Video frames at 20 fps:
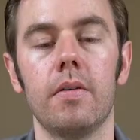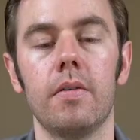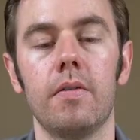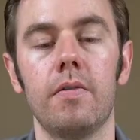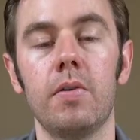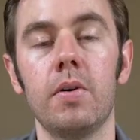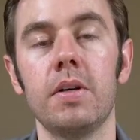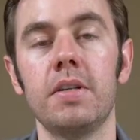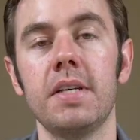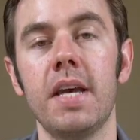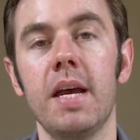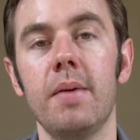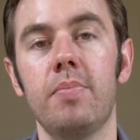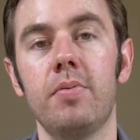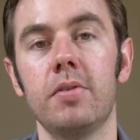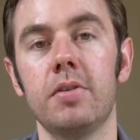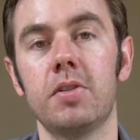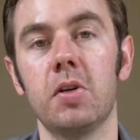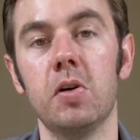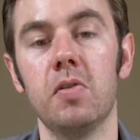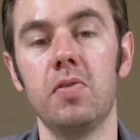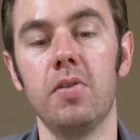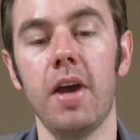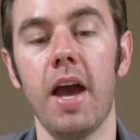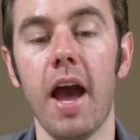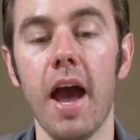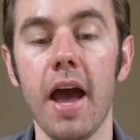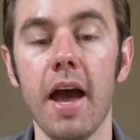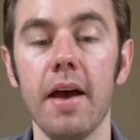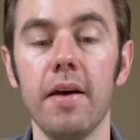For example, so if you
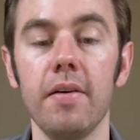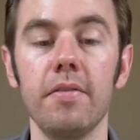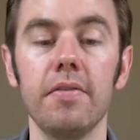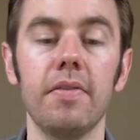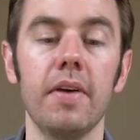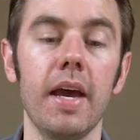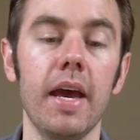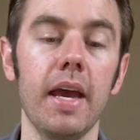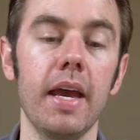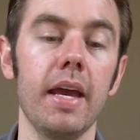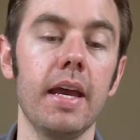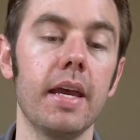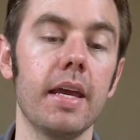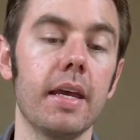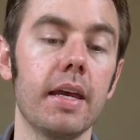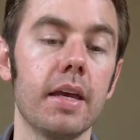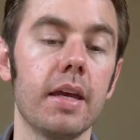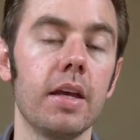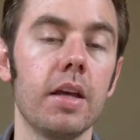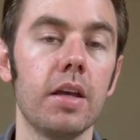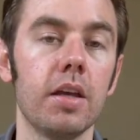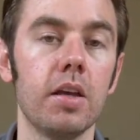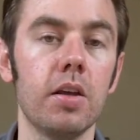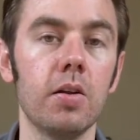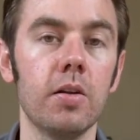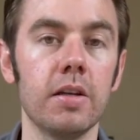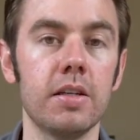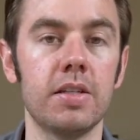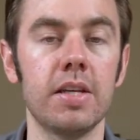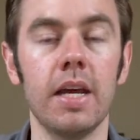have a,
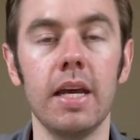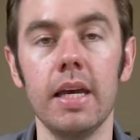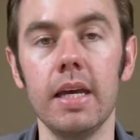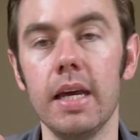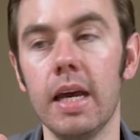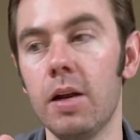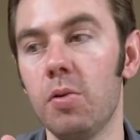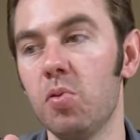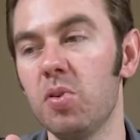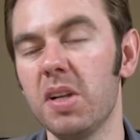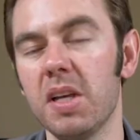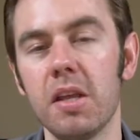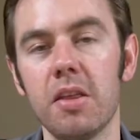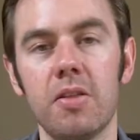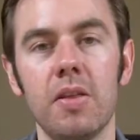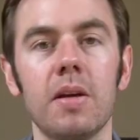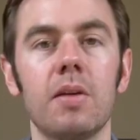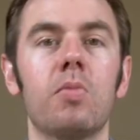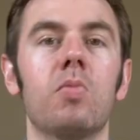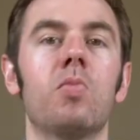let's say a really thick